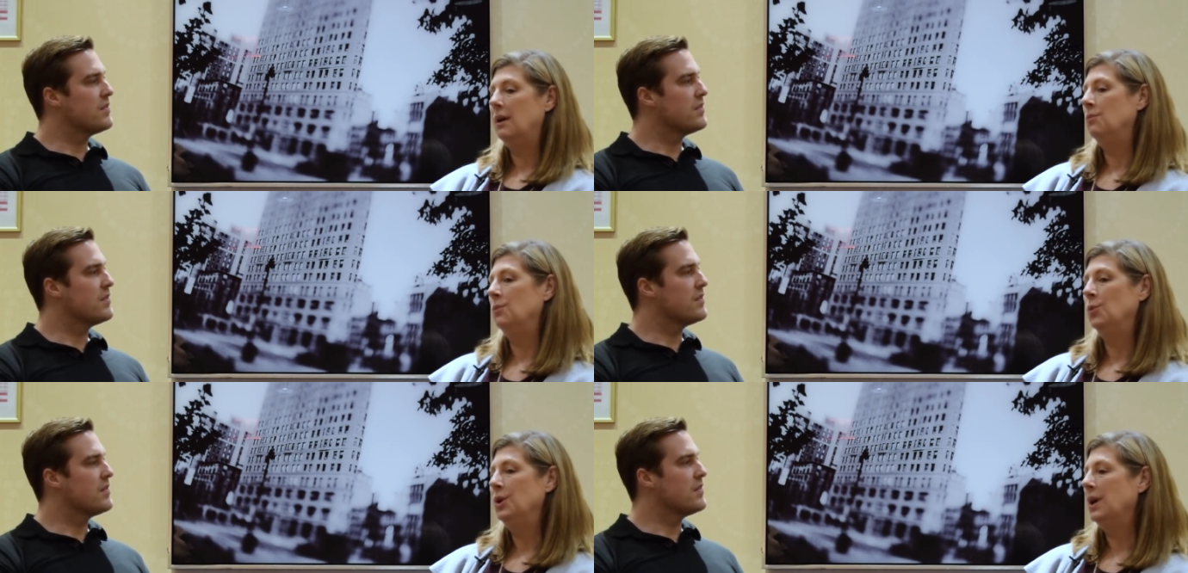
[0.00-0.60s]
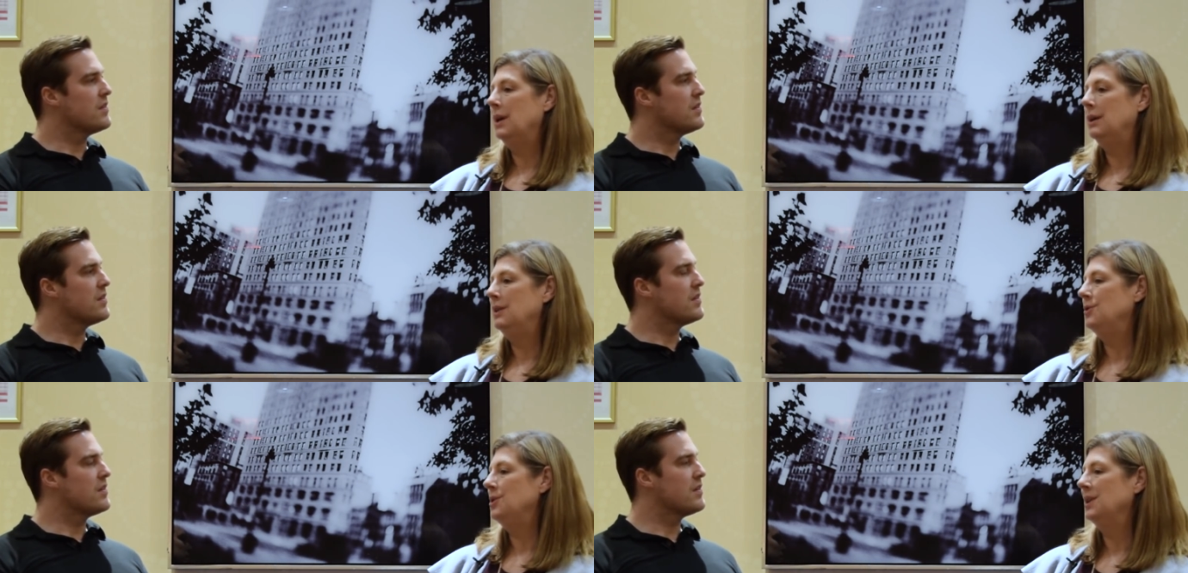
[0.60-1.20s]
Speaker 1: Um, we're
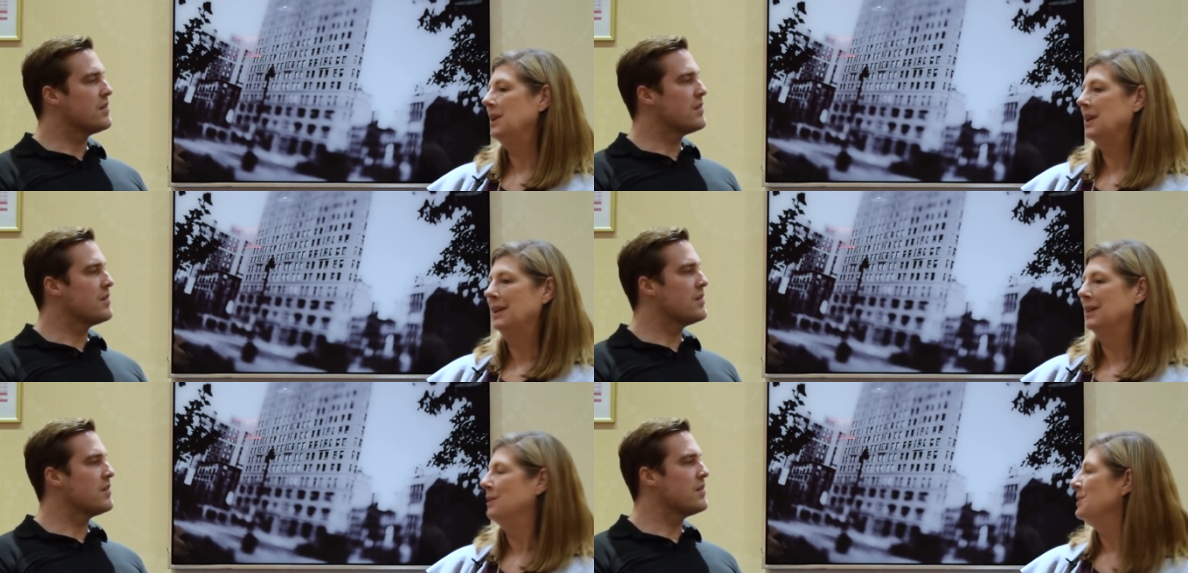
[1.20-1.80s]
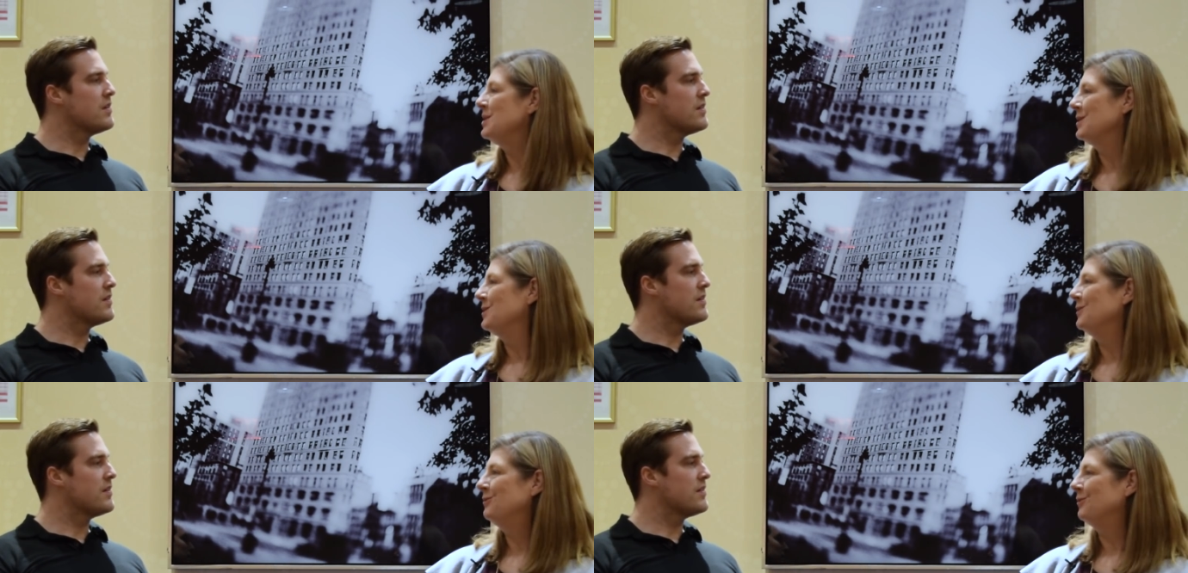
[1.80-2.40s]
not interested in getting in the
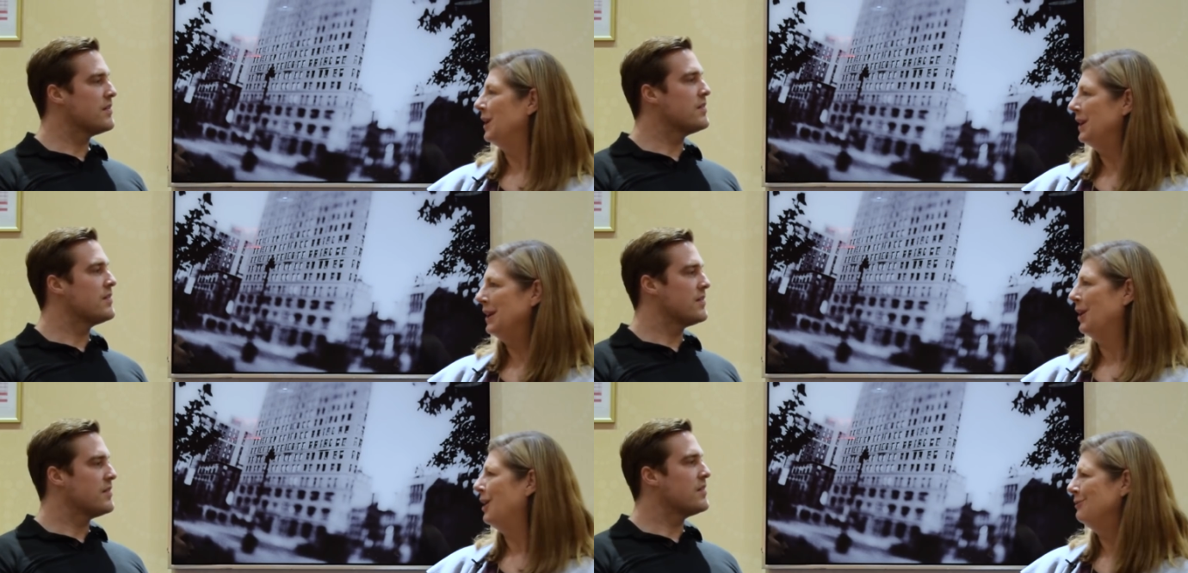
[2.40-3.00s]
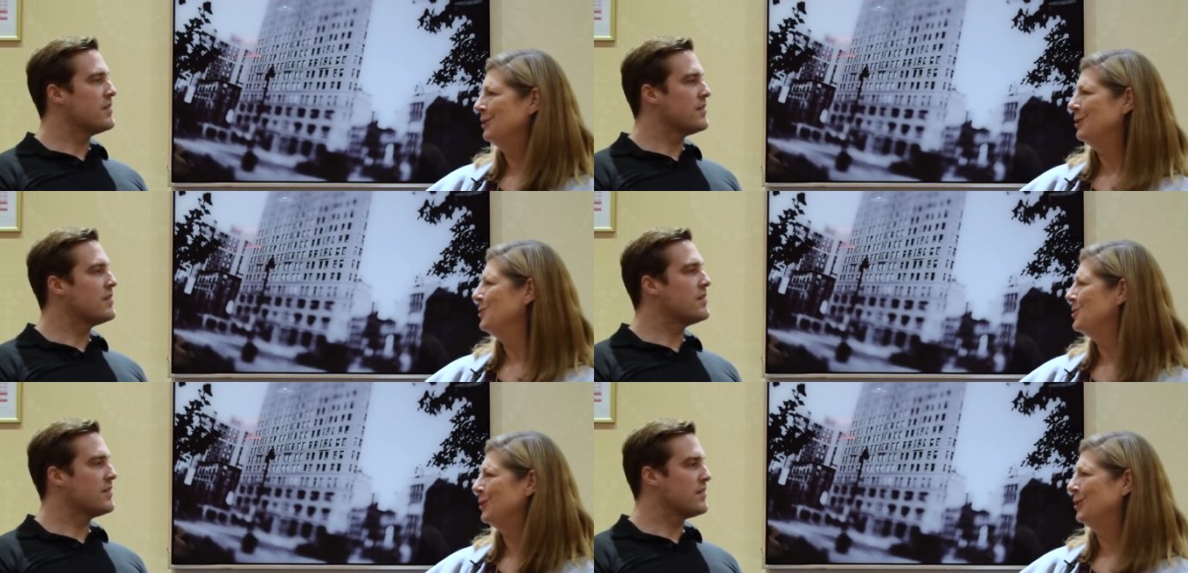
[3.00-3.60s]
business of writing
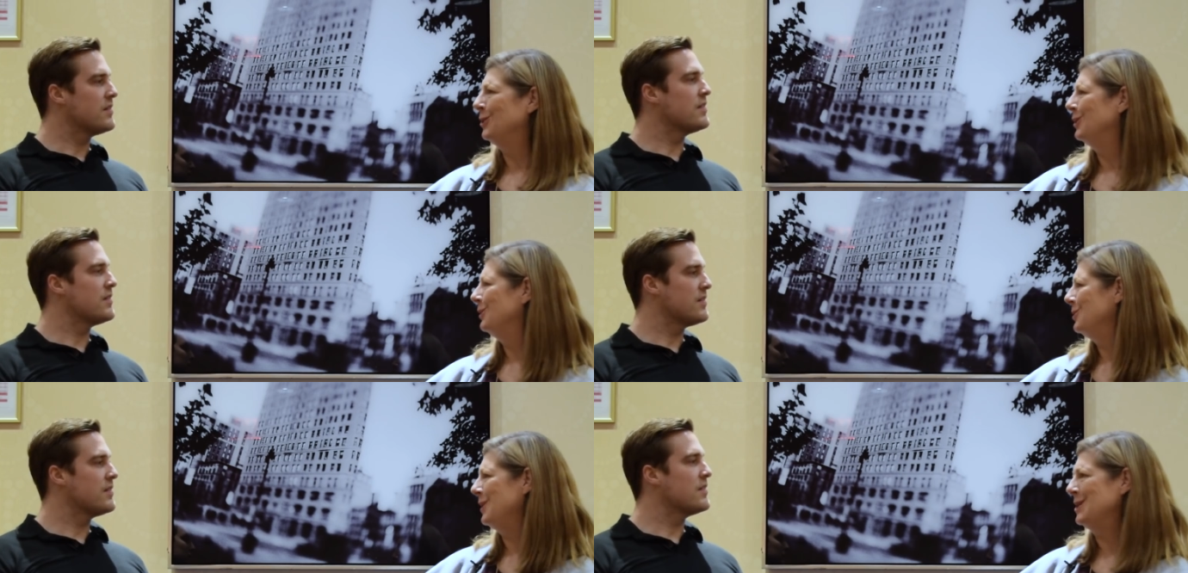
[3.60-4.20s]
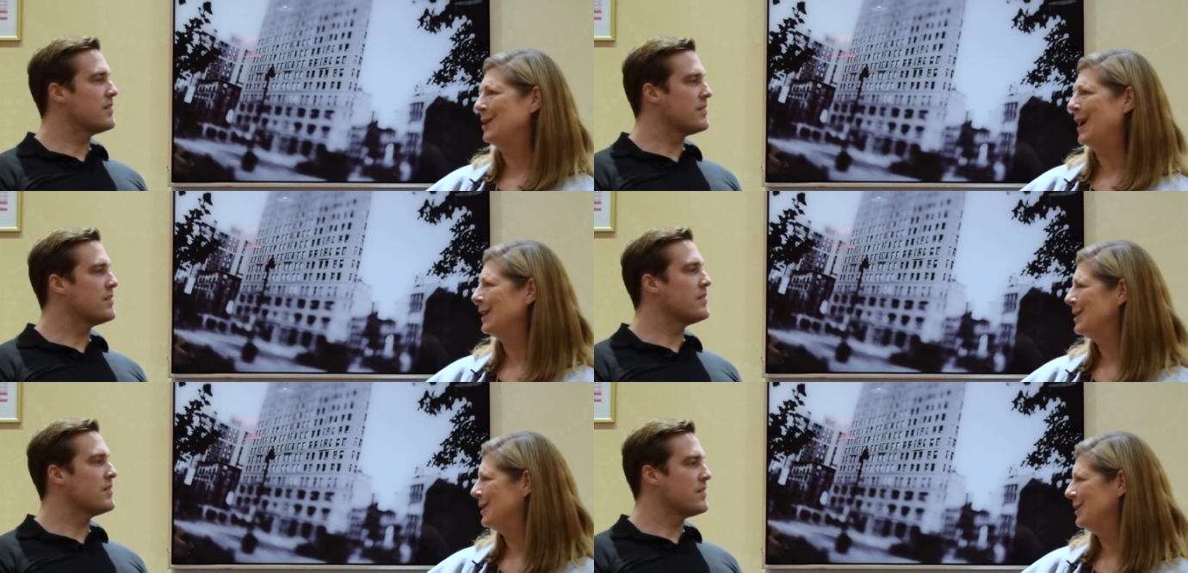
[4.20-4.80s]
offers or
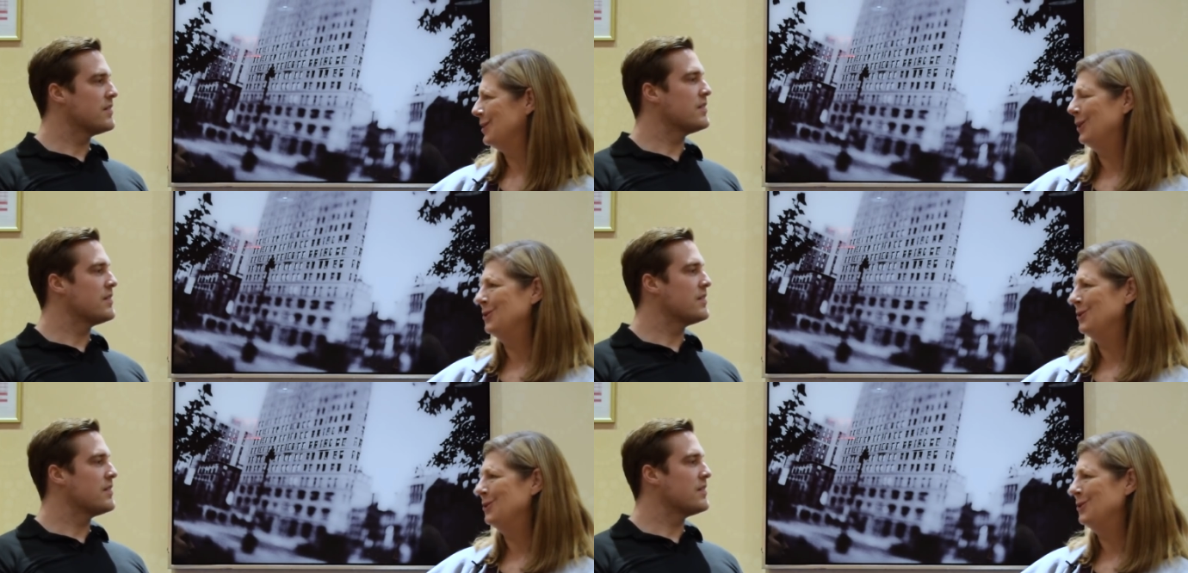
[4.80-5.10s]
transaction,